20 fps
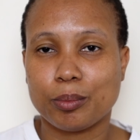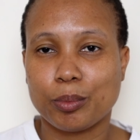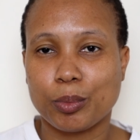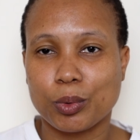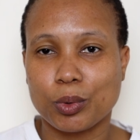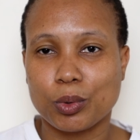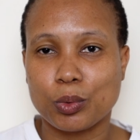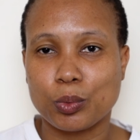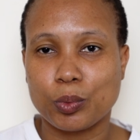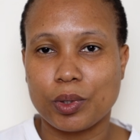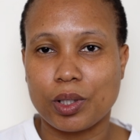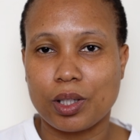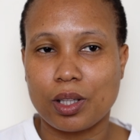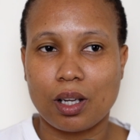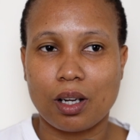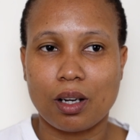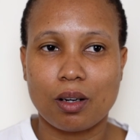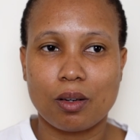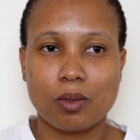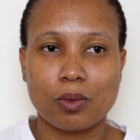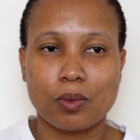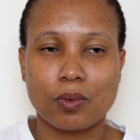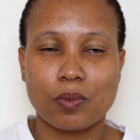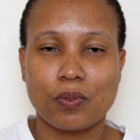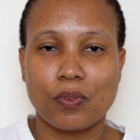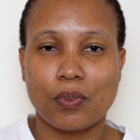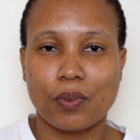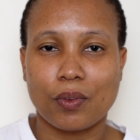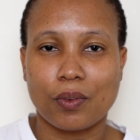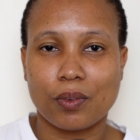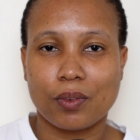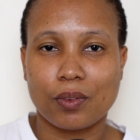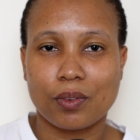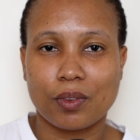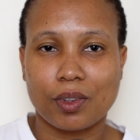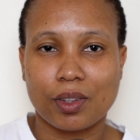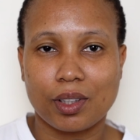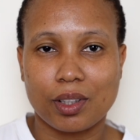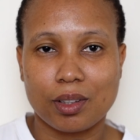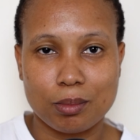bored with how the
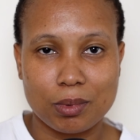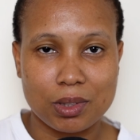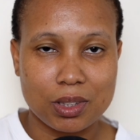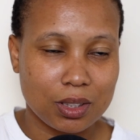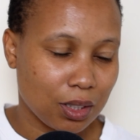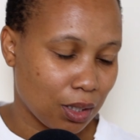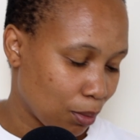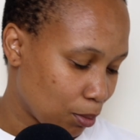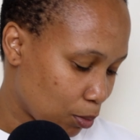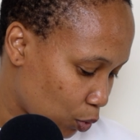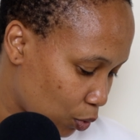image comes